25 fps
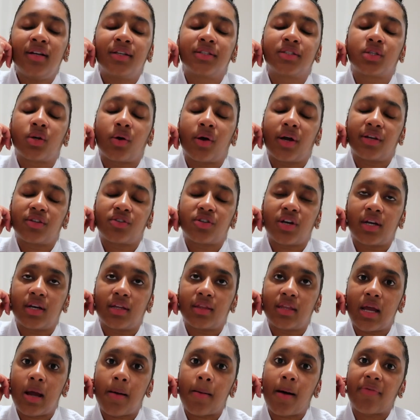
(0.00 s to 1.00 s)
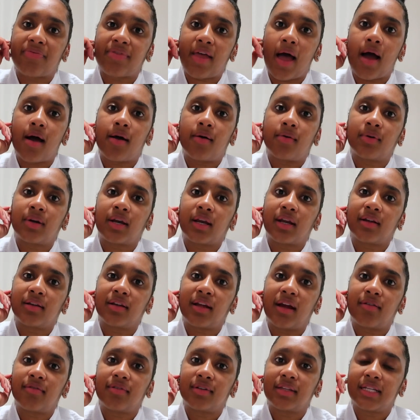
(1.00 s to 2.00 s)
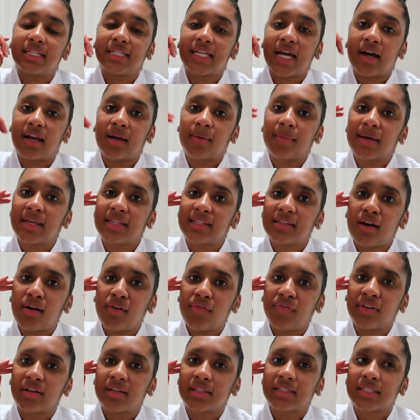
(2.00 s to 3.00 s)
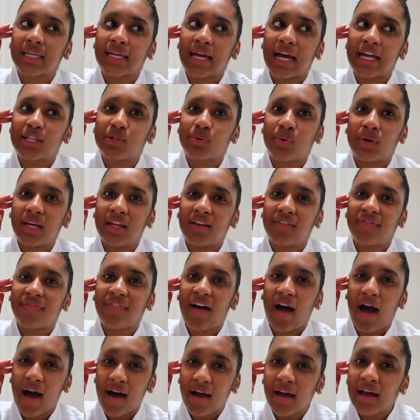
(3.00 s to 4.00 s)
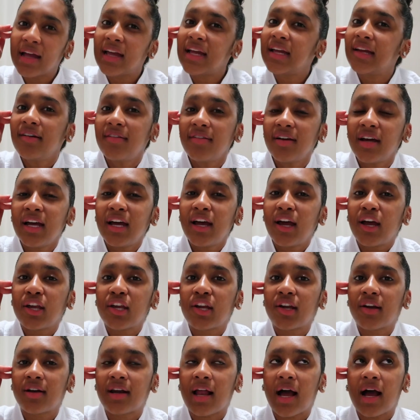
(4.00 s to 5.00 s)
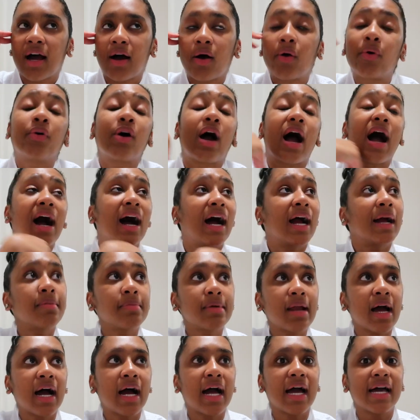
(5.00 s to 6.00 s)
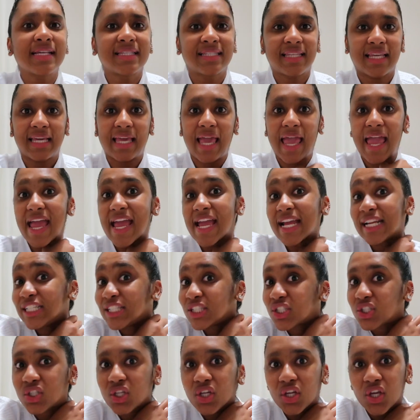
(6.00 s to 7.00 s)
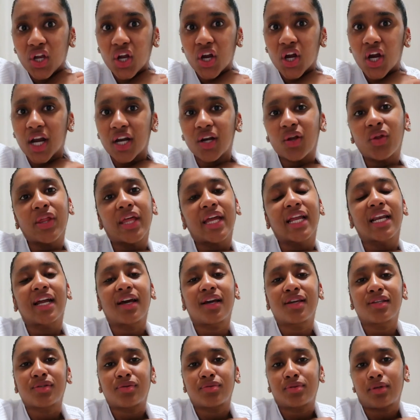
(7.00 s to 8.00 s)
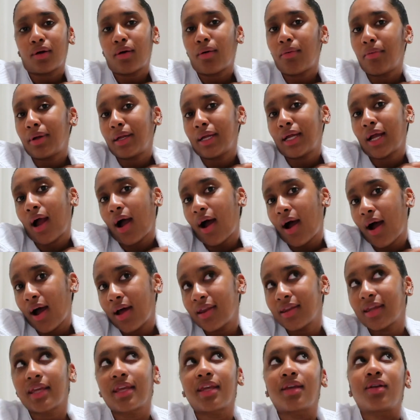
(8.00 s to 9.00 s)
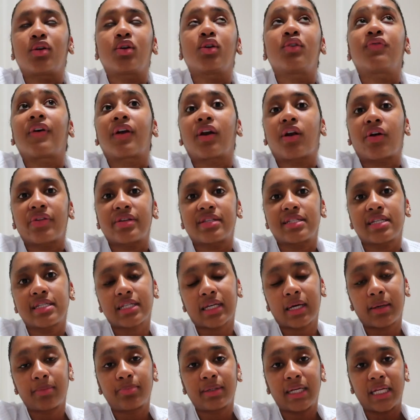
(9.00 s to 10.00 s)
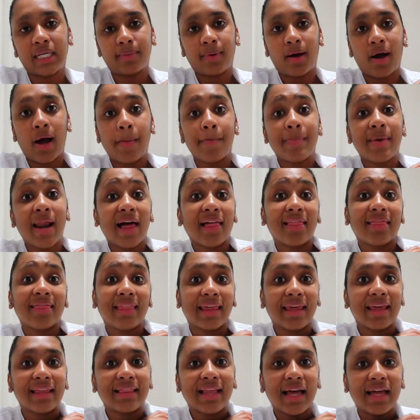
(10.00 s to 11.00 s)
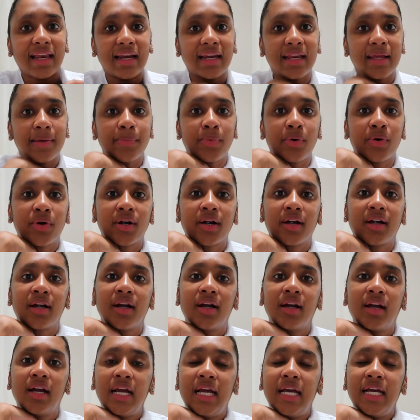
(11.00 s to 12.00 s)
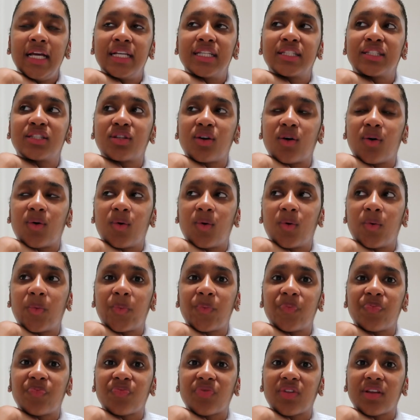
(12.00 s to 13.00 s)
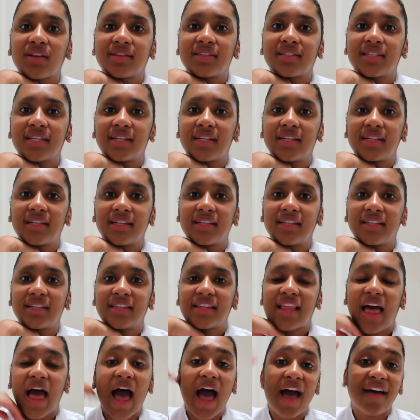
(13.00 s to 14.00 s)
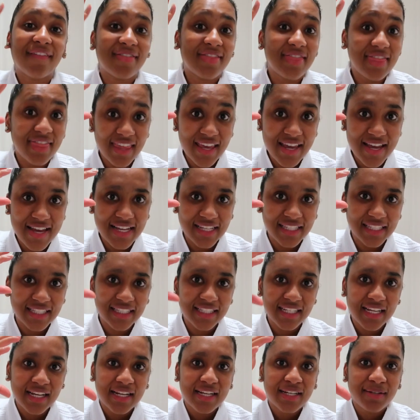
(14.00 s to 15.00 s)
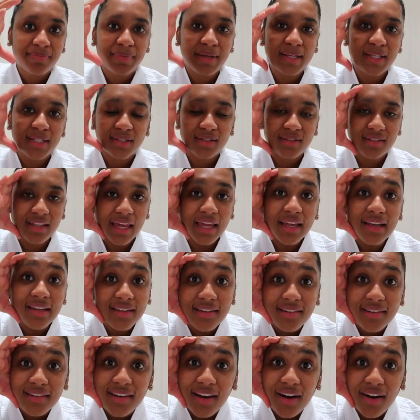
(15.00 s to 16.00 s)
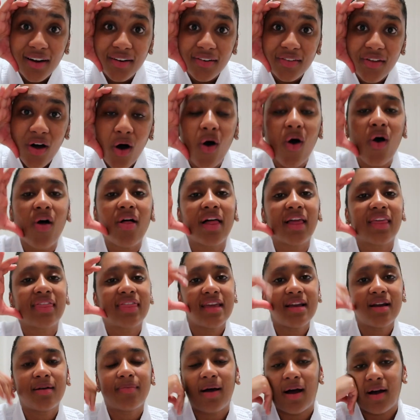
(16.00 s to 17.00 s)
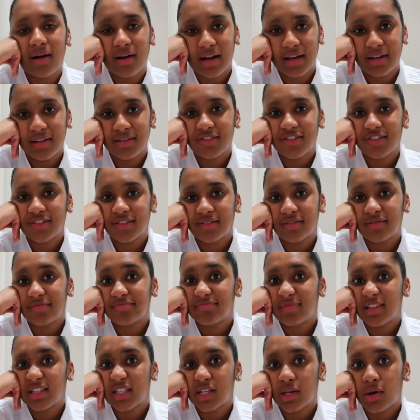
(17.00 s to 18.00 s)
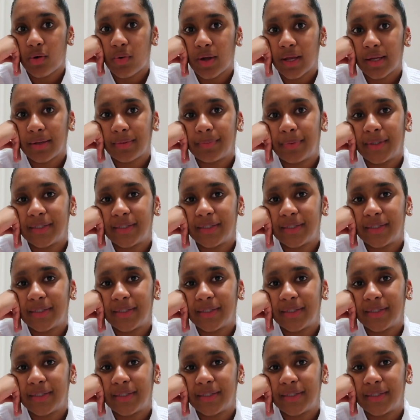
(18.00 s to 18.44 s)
So I try to think about that when I get really down on myself. And it's like, at 25, you're not, oh, I'm not as like insecure. I know, like in high school, it's like, oh my god, like, you know, you find all these things to complain about. I'm not like that anymore. So to have this be like, you know, all I think about, kind of just, it's annoying.